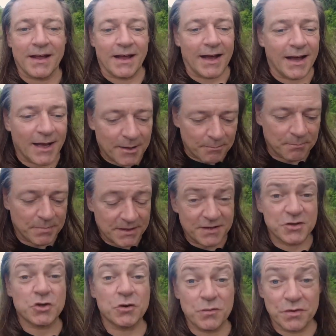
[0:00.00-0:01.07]
But the
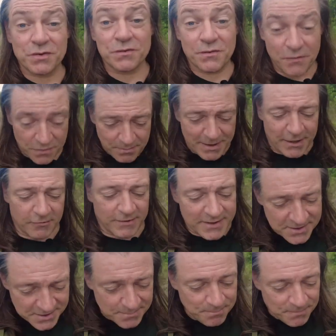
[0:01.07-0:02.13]
truth of the matter
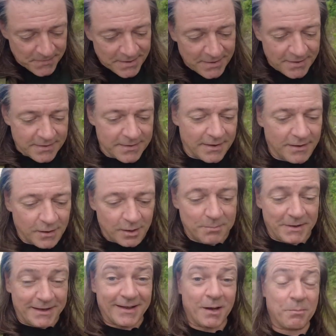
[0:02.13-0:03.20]
is that
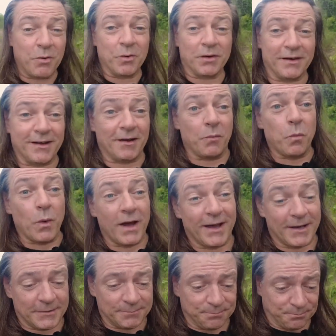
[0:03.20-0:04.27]
I'm at that point now
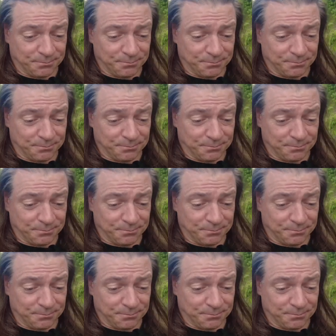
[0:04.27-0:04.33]
where